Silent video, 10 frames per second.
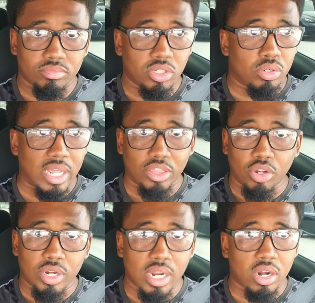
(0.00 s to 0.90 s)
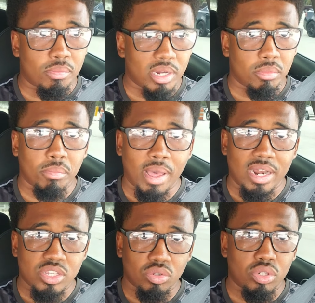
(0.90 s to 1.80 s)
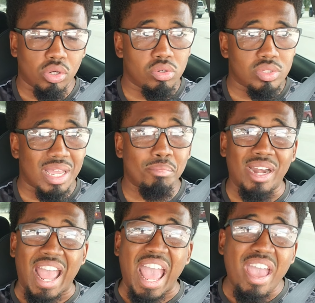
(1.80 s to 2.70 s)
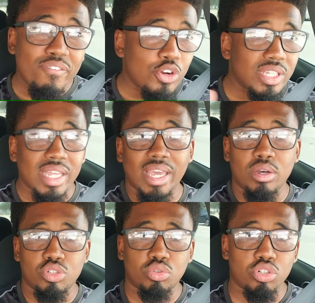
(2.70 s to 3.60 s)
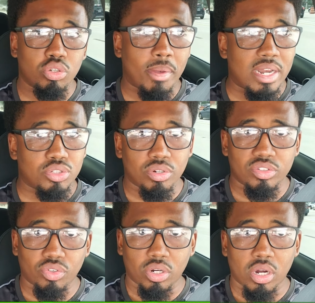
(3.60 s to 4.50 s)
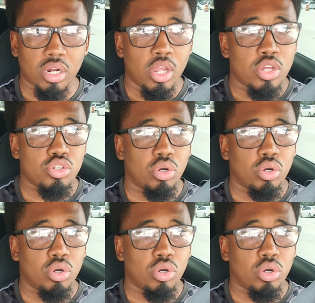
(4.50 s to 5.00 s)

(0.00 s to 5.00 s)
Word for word: you know that $30 minimum balance on those and put everything else towards your balance transfer card.